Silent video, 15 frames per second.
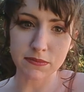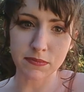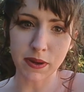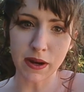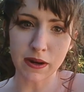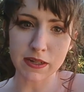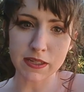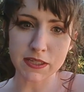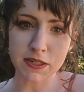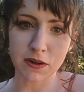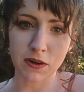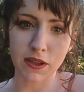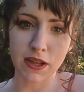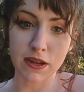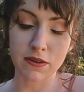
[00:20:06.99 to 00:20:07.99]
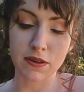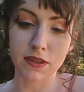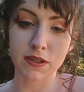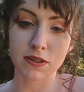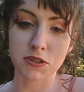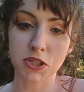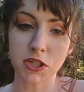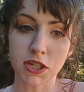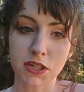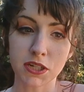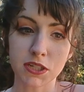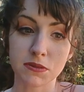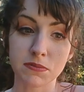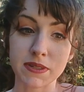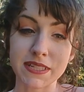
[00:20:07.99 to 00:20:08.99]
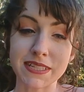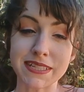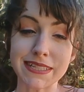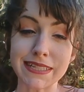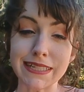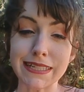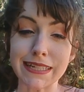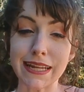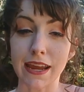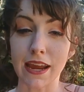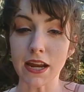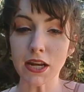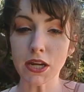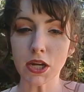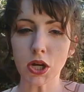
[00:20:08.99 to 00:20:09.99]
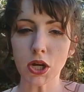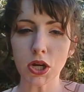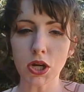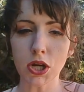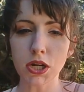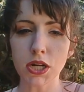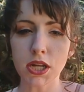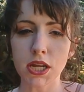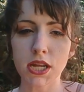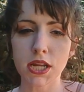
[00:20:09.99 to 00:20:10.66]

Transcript: parents are allowing their child to be seen and heard.